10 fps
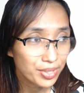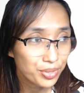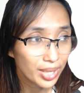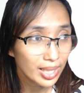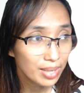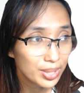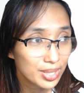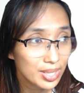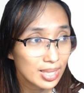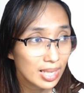rating, which
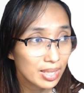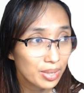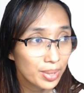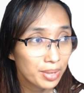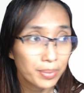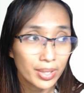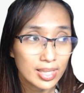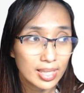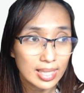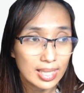is
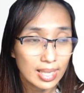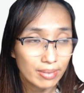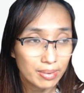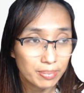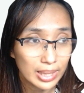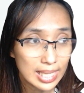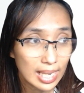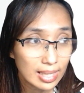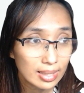91.67%.